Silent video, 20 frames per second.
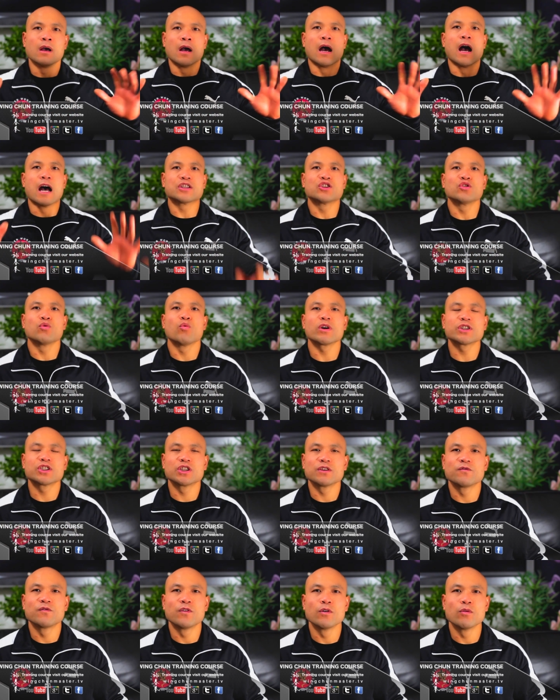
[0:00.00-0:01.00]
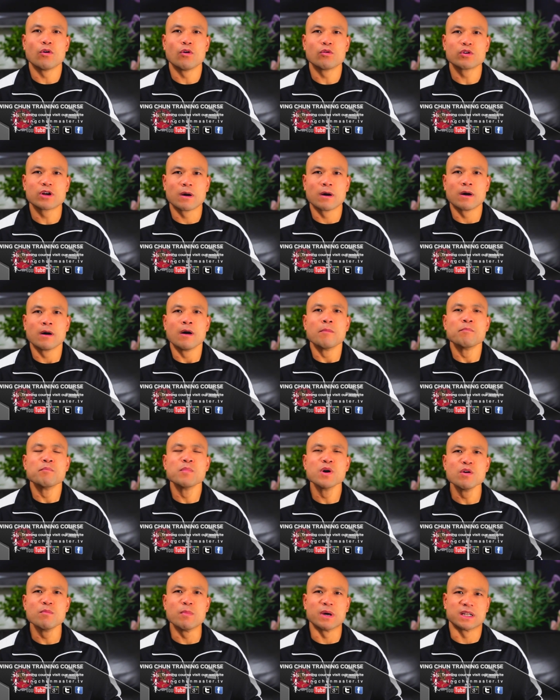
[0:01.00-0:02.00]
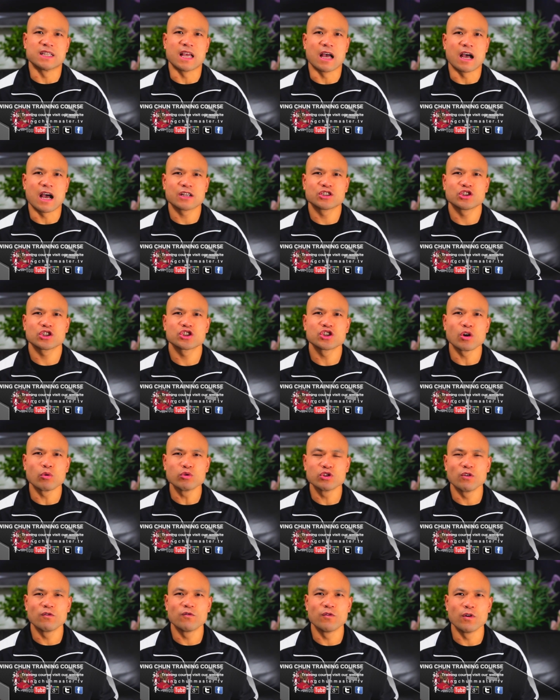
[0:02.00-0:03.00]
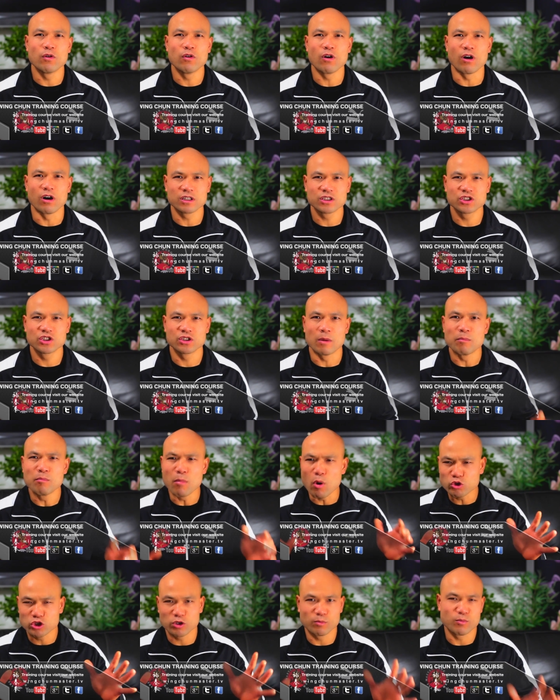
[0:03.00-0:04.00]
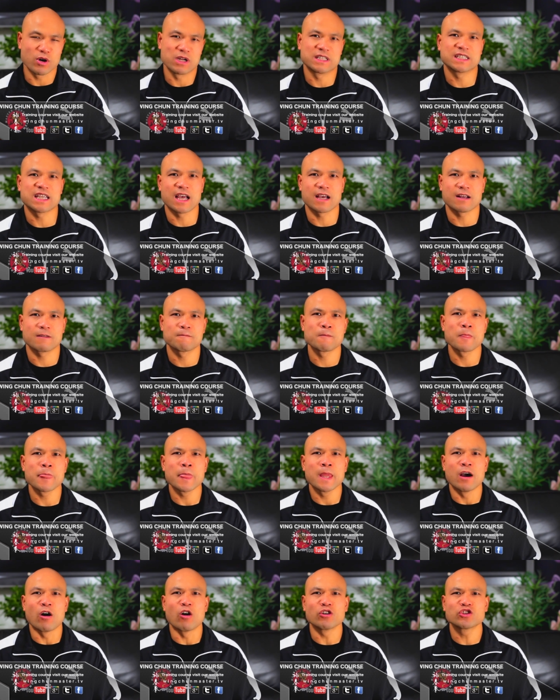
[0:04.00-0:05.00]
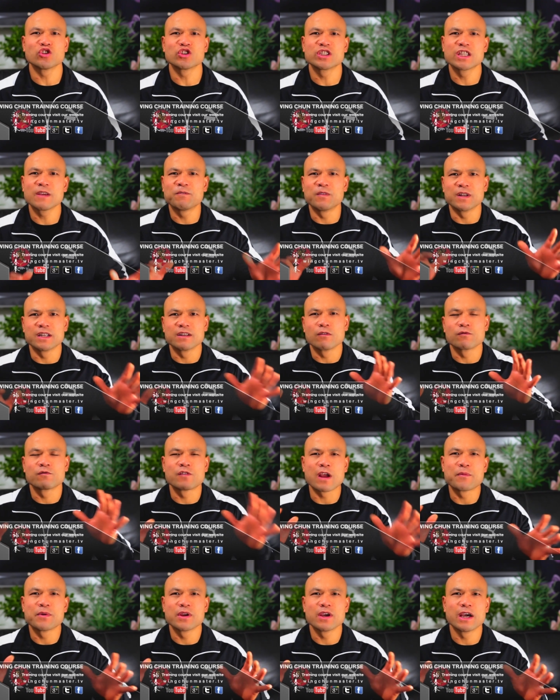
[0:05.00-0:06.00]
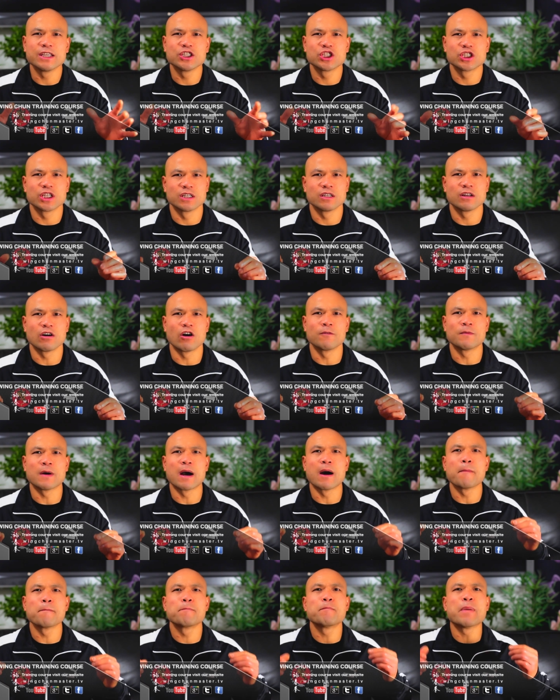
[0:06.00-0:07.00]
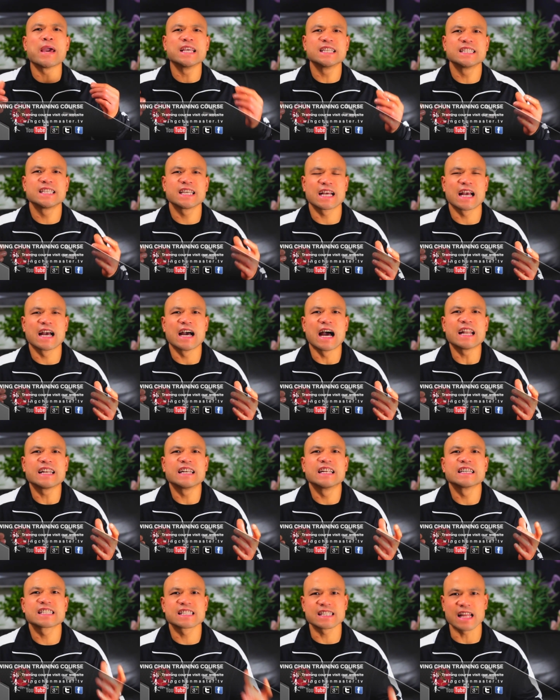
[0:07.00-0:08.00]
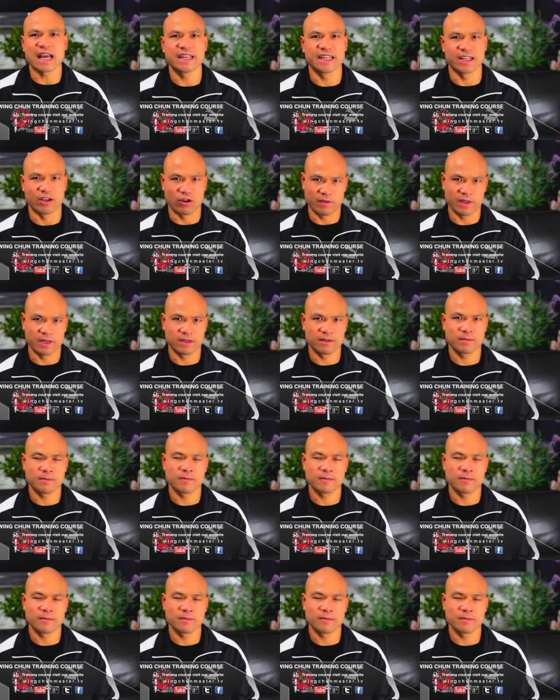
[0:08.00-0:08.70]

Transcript: Are you watching through all the movements that I just showed you through onto the multiple attack, onto different variation of basic understanding of it?